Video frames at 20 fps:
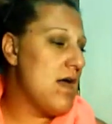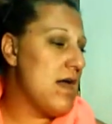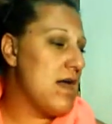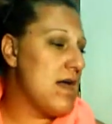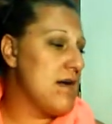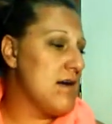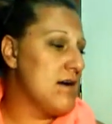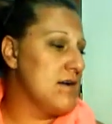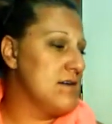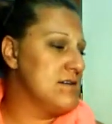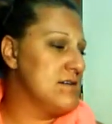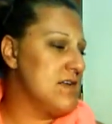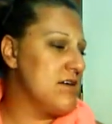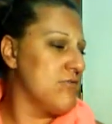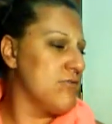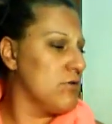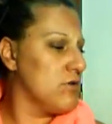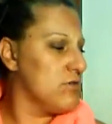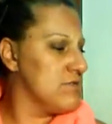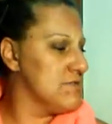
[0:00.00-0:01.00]
And
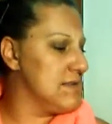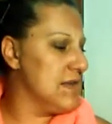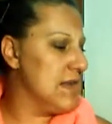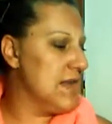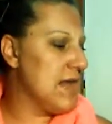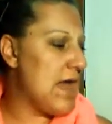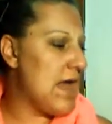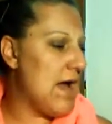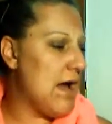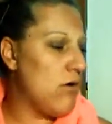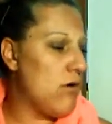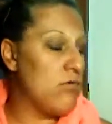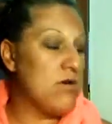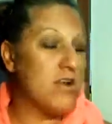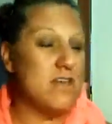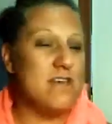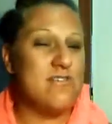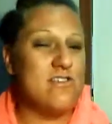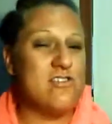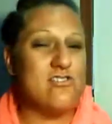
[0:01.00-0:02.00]
if we're sitting out,
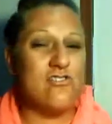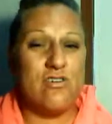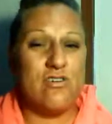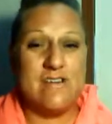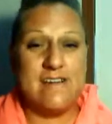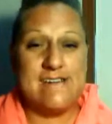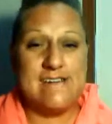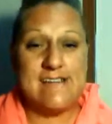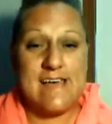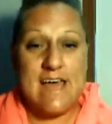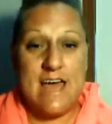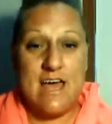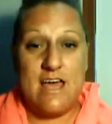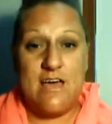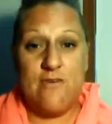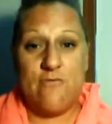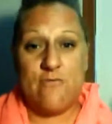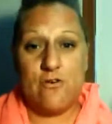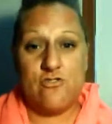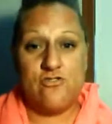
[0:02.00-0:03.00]
even during the day,
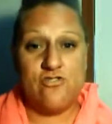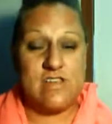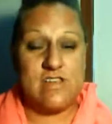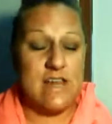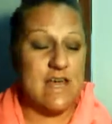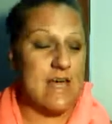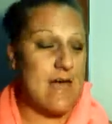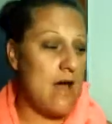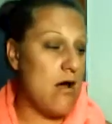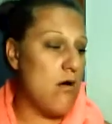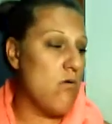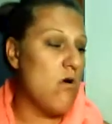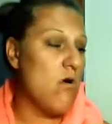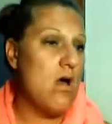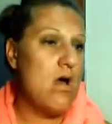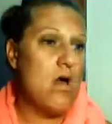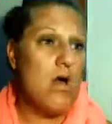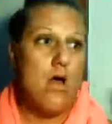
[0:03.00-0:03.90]
if you're sitting out,